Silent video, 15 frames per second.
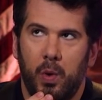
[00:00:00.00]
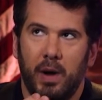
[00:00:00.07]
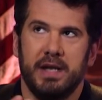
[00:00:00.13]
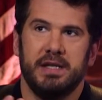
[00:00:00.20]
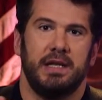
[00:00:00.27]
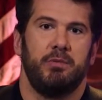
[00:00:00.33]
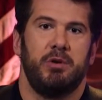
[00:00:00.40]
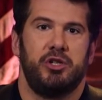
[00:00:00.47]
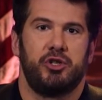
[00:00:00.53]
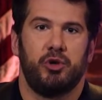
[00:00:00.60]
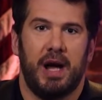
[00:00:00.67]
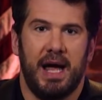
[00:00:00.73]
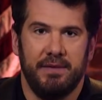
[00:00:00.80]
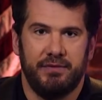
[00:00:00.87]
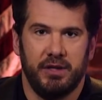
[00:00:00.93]
is it that we
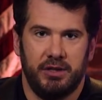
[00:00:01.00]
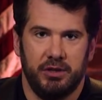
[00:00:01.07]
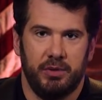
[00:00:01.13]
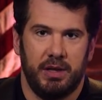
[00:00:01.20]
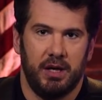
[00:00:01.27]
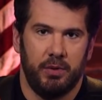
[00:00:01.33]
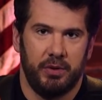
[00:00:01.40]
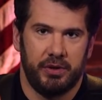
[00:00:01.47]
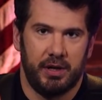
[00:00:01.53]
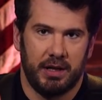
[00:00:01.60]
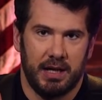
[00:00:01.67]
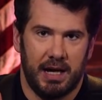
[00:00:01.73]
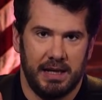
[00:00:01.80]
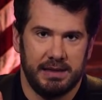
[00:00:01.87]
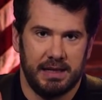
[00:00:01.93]
strive to do here with our
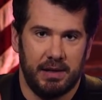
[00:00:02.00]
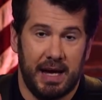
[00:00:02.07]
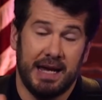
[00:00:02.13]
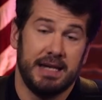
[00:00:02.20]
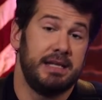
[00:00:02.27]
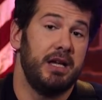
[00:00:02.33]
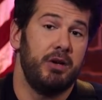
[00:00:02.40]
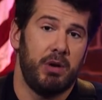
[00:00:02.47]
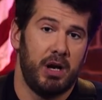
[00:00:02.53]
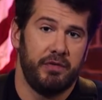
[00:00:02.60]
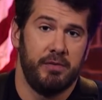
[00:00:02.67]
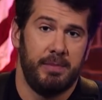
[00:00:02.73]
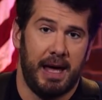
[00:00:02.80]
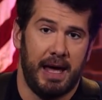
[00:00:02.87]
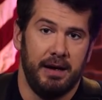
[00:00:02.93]
content? I can tell you right
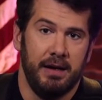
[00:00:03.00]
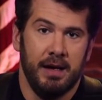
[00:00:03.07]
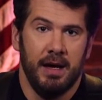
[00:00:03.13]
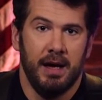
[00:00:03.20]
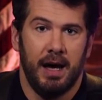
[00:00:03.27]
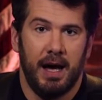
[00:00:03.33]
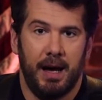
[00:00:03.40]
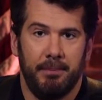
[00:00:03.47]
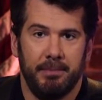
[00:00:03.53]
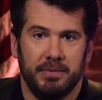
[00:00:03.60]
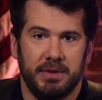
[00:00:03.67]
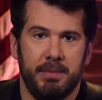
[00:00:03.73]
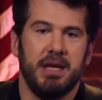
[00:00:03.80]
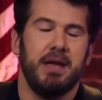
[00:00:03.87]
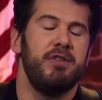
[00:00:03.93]
off the bat.
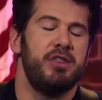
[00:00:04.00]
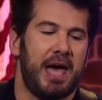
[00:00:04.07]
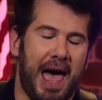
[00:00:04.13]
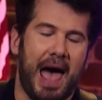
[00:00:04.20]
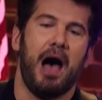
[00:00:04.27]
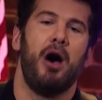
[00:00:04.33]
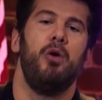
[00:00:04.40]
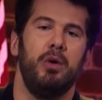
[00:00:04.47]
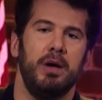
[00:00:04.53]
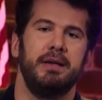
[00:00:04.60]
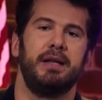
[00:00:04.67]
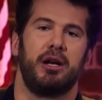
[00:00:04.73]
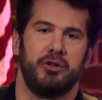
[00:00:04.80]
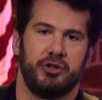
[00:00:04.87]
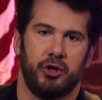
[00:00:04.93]
Let me give you the how,
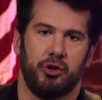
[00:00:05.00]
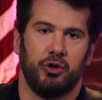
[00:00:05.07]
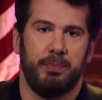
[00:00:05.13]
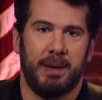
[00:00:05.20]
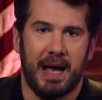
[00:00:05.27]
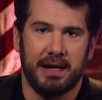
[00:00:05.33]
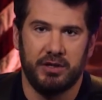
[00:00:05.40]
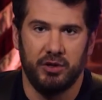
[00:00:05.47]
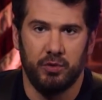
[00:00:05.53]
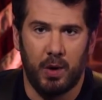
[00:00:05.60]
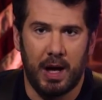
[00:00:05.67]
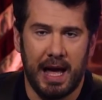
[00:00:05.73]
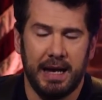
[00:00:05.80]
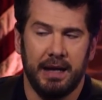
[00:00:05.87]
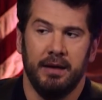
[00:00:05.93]
and then I'll circle back to the
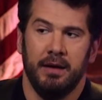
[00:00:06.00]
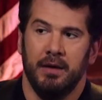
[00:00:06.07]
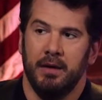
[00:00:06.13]
why.